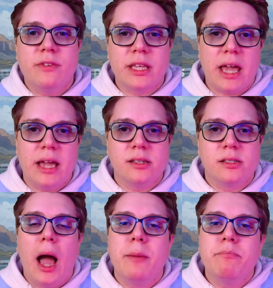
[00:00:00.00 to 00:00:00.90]
the
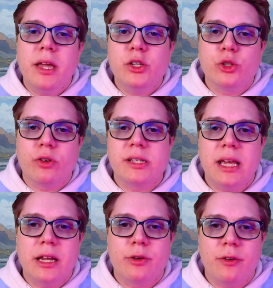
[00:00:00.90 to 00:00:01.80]
case, I make sure I
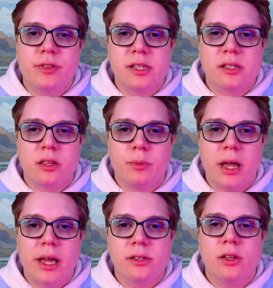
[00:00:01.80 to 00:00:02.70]
telegraph this to the
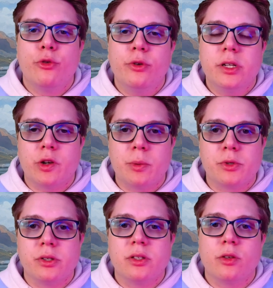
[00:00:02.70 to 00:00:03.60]
players through
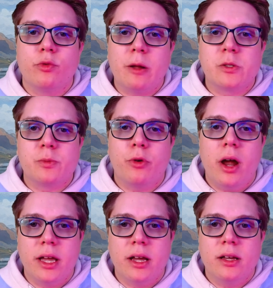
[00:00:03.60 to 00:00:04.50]
descriptions in the rounds
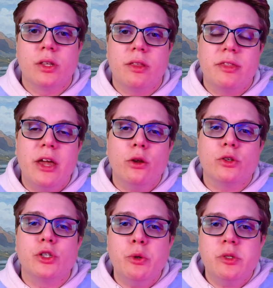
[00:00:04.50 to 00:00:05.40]
prior so that they're
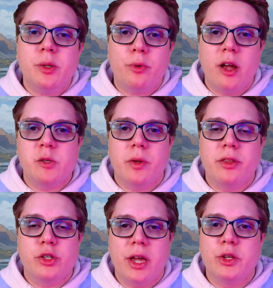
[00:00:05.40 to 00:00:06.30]
not too surprised by
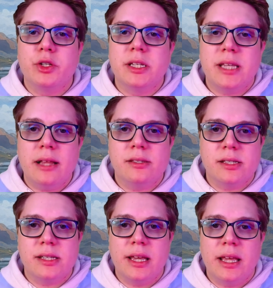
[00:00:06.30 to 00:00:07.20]
the change in
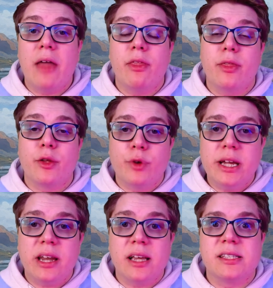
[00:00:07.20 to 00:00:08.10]
intensity and that they
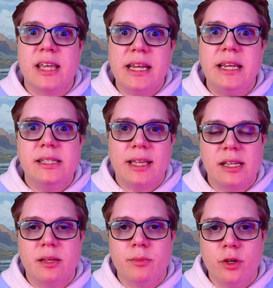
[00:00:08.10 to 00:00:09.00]
realise they need to
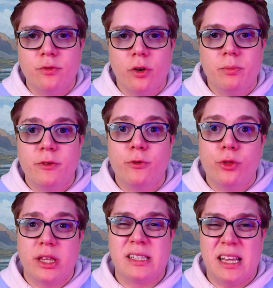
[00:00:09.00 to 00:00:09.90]
get a move on before
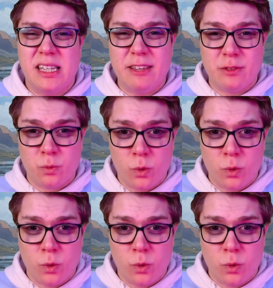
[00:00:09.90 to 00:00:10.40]
things get even